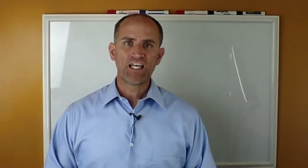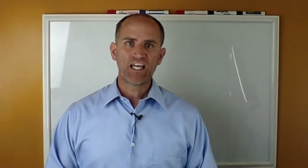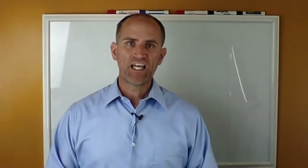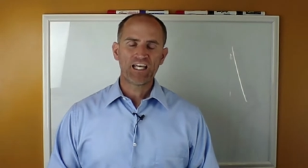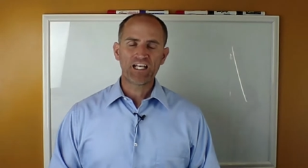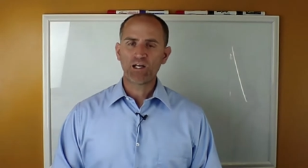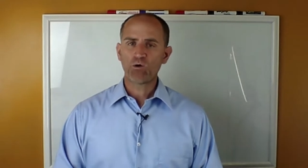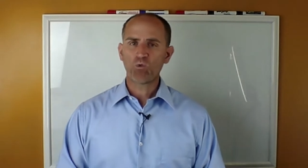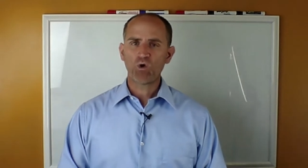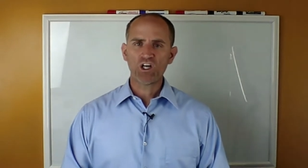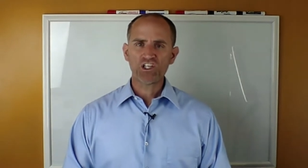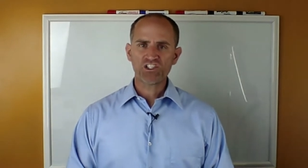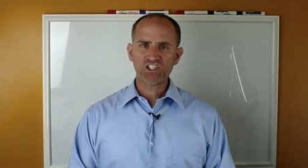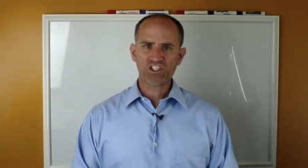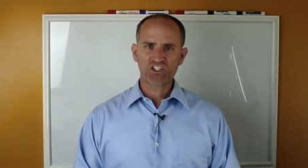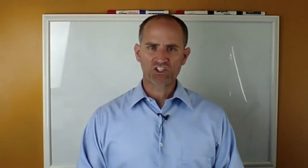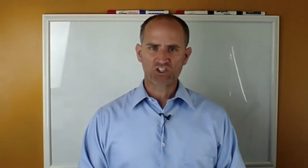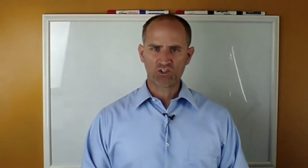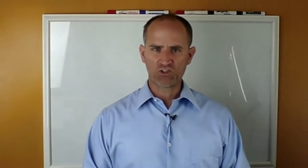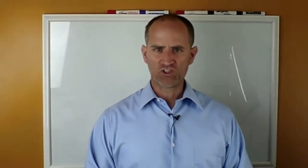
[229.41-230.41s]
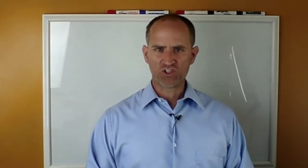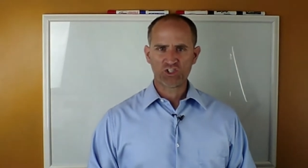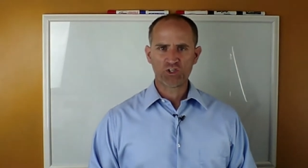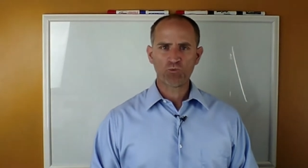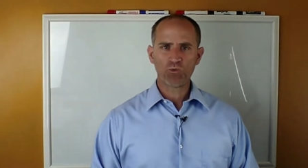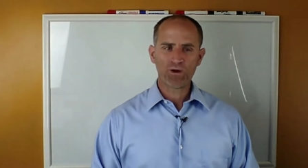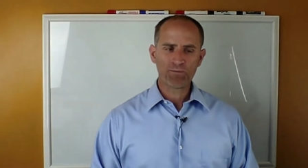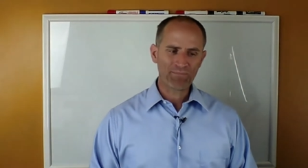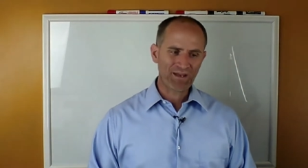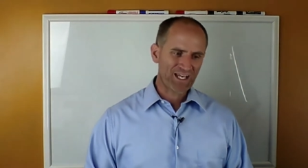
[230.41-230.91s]
And I watched this girl. She
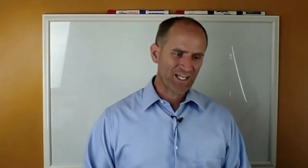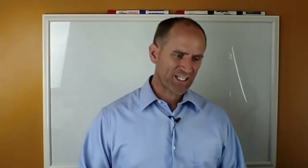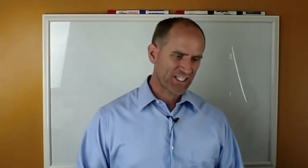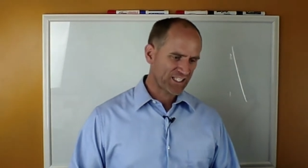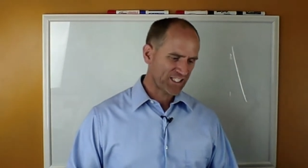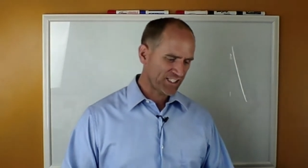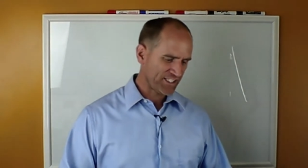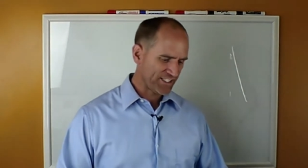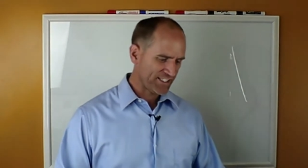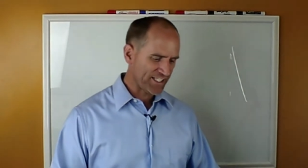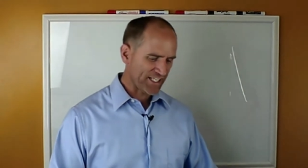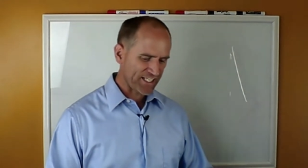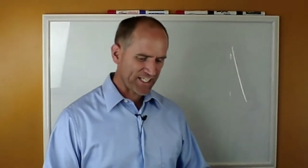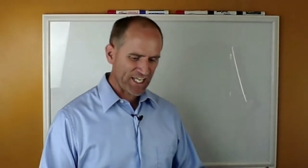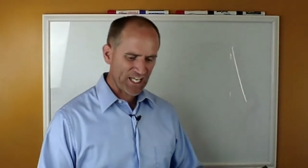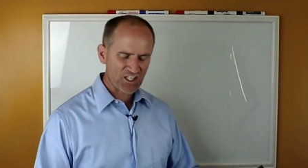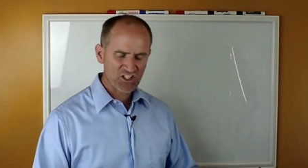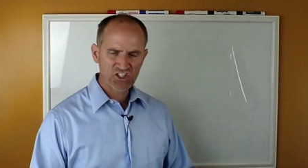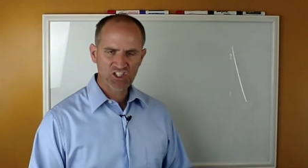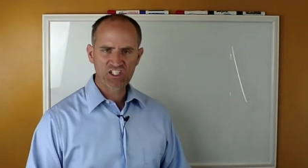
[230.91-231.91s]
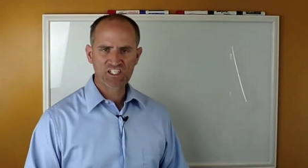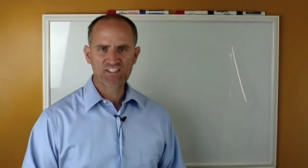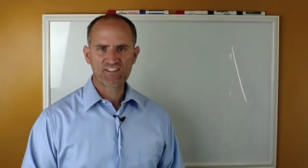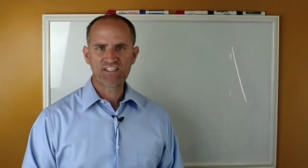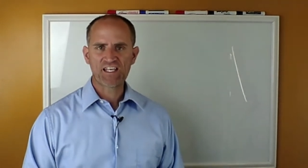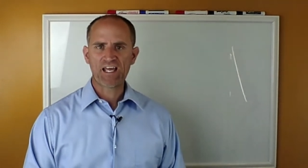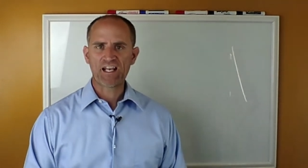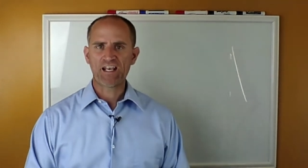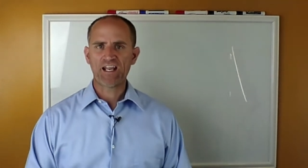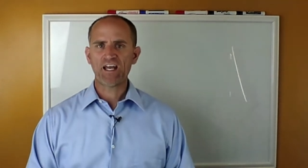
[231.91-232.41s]
went back into the dugout and she just
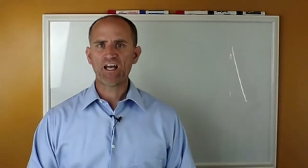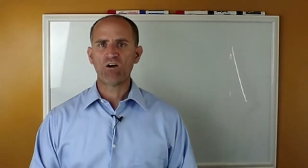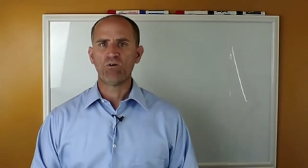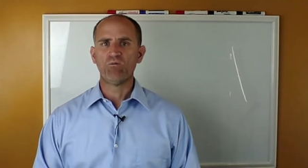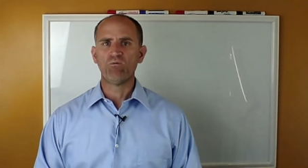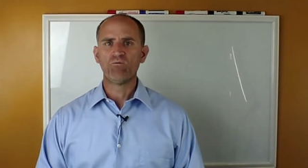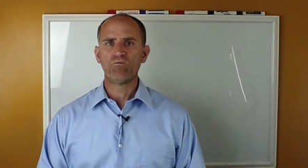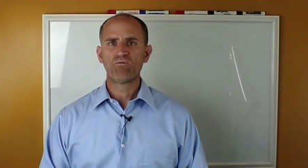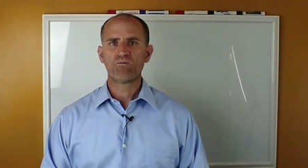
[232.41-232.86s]
sat down.